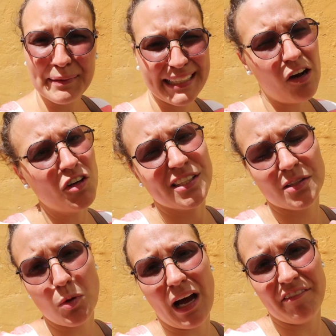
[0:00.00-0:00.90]
but I also
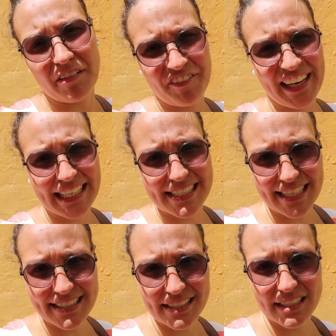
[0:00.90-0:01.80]
do have a very
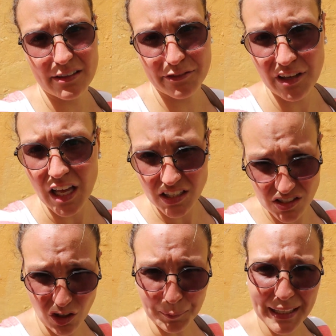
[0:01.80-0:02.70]
sensitive
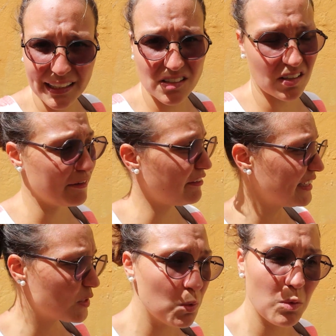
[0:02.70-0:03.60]
stomach. So if
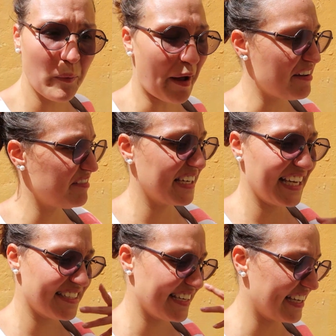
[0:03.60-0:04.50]
I do, I will
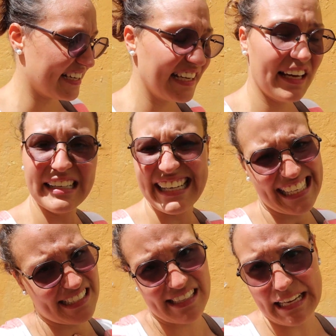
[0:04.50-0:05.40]
get diarrhea the
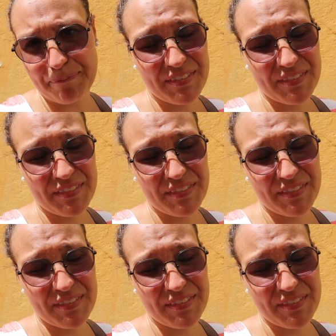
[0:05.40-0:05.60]
next day.